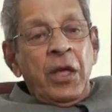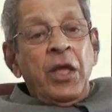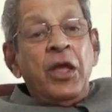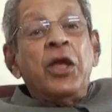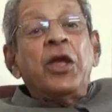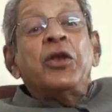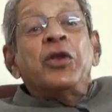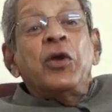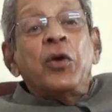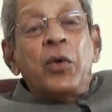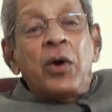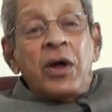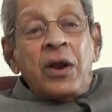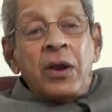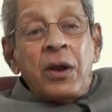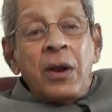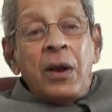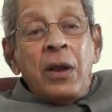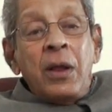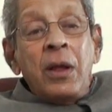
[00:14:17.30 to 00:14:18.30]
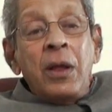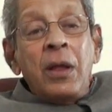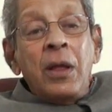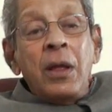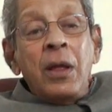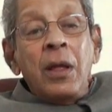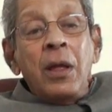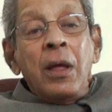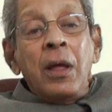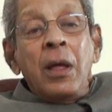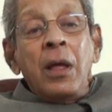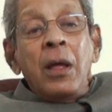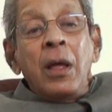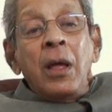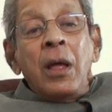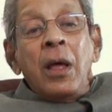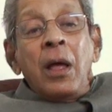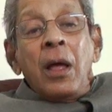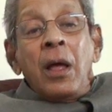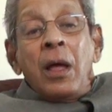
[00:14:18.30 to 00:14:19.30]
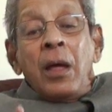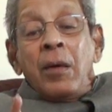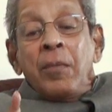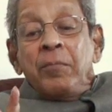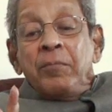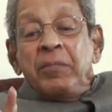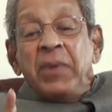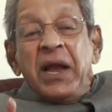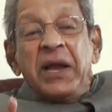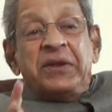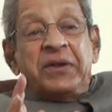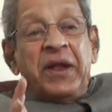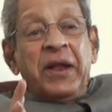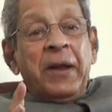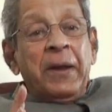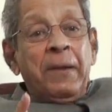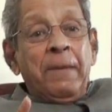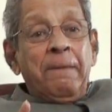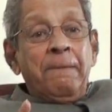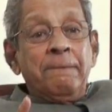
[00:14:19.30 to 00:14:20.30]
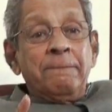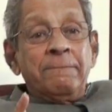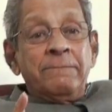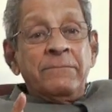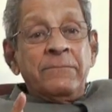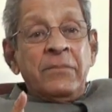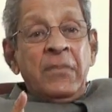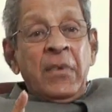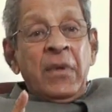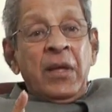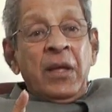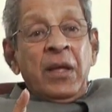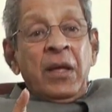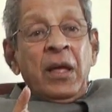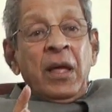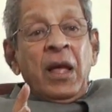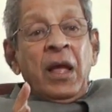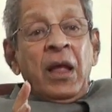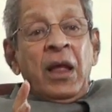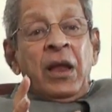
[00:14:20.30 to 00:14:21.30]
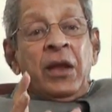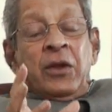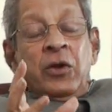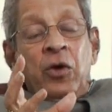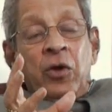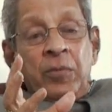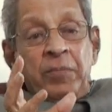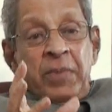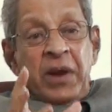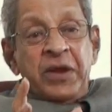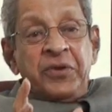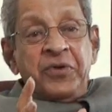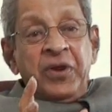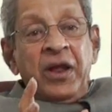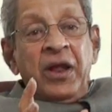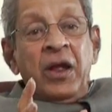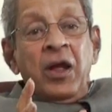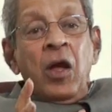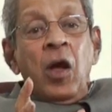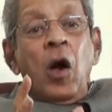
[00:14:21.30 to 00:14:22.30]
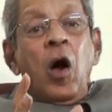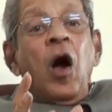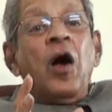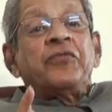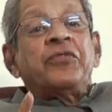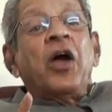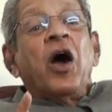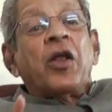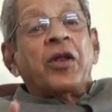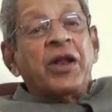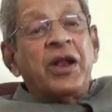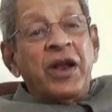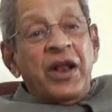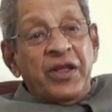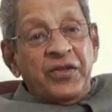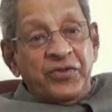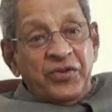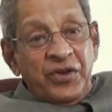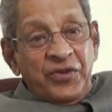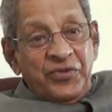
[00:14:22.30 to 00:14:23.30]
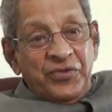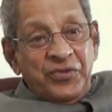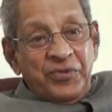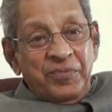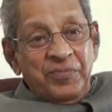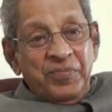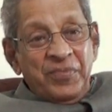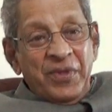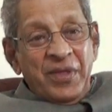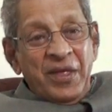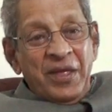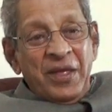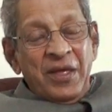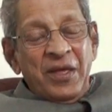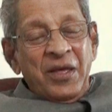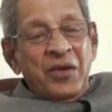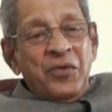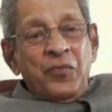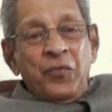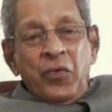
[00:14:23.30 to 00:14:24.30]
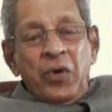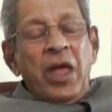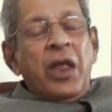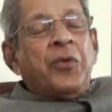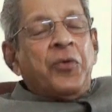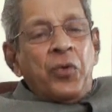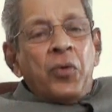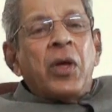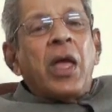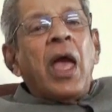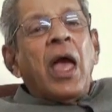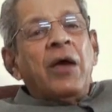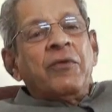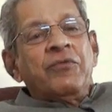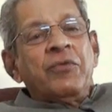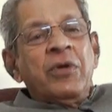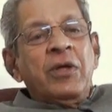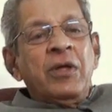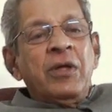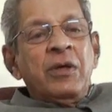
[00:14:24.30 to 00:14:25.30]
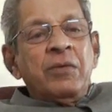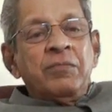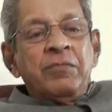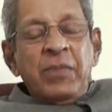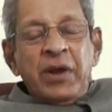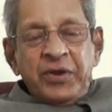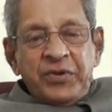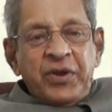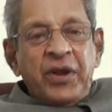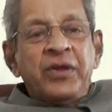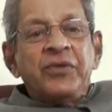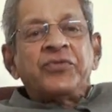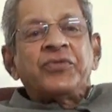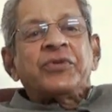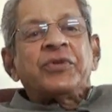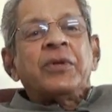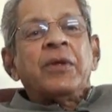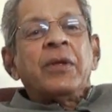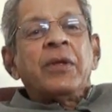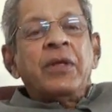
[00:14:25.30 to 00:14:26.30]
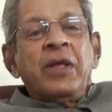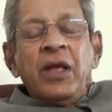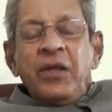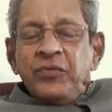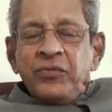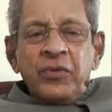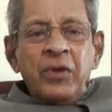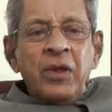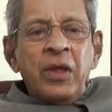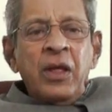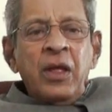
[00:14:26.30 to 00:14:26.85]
in your meeting, in your meeting of the organizers. We do have meetings, yes.